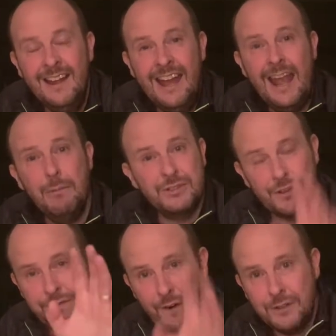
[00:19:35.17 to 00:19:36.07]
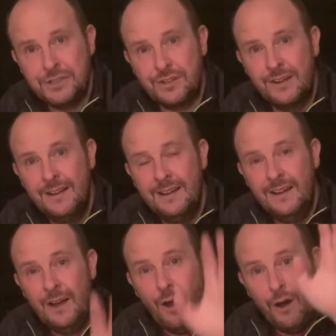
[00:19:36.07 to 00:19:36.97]
He was the first
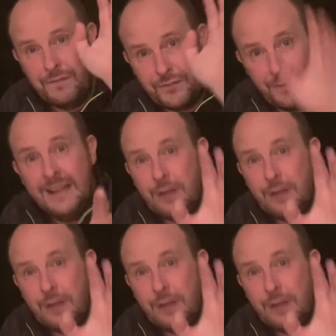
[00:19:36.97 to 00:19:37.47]
of three